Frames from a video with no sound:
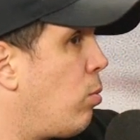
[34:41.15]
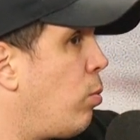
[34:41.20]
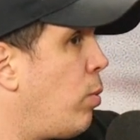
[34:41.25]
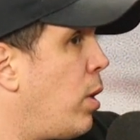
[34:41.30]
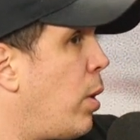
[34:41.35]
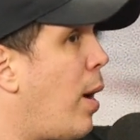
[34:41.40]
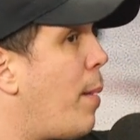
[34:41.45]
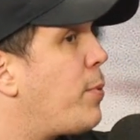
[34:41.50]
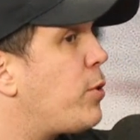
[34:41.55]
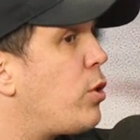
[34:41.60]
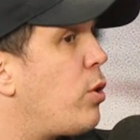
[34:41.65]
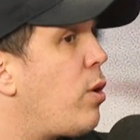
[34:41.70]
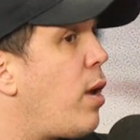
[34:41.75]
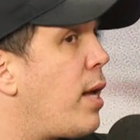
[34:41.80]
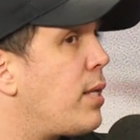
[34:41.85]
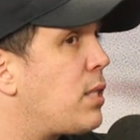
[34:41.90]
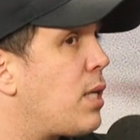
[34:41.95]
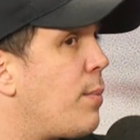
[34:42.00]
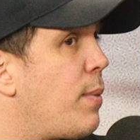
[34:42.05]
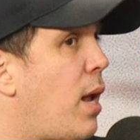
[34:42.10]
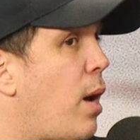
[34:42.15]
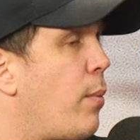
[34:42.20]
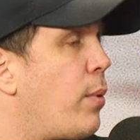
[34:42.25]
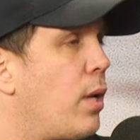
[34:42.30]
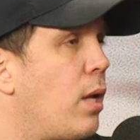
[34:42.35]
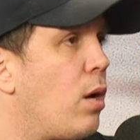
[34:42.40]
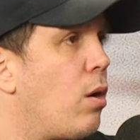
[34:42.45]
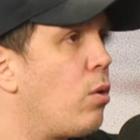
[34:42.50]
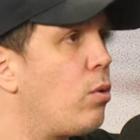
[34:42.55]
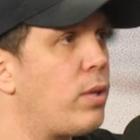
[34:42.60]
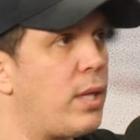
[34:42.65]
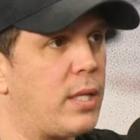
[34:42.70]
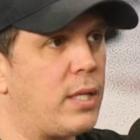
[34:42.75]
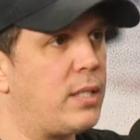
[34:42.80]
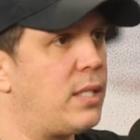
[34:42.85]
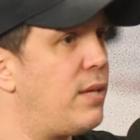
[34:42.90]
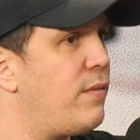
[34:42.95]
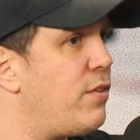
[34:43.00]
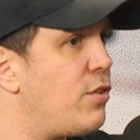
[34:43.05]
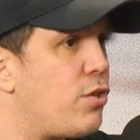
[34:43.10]
We know Episode Nine's coming out. We know that a
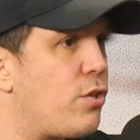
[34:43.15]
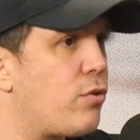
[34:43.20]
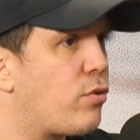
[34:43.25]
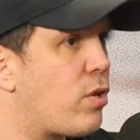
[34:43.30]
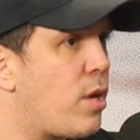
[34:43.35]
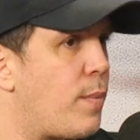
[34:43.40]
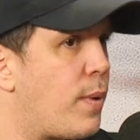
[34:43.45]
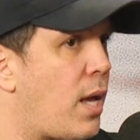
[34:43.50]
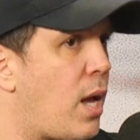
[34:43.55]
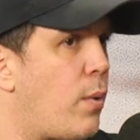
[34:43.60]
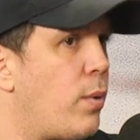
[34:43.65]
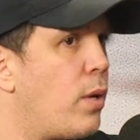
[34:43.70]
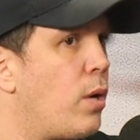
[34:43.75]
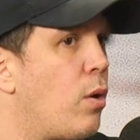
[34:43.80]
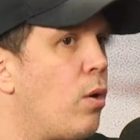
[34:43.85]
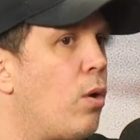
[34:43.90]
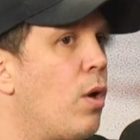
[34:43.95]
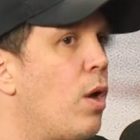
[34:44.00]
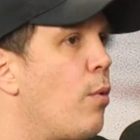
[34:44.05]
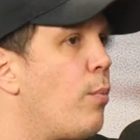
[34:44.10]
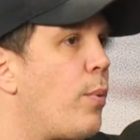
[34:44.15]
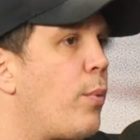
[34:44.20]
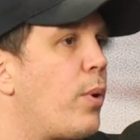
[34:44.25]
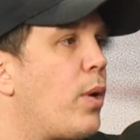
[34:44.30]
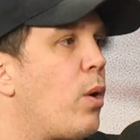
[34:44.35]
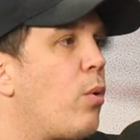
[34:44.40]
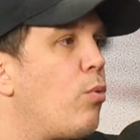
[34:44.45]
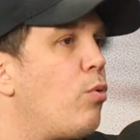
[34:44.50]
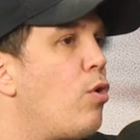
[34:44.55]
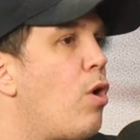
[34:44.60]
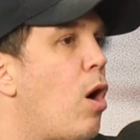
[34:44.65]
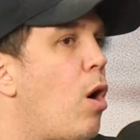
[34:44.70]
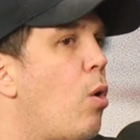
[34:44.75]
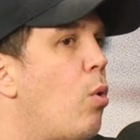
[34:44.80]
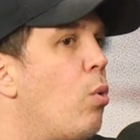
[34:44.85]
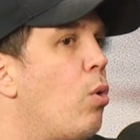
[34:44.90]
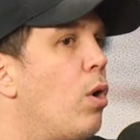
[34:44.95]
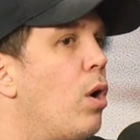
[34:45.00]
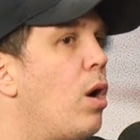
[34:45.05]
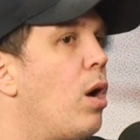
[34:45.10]
TV show's coming out. We know, but we don't know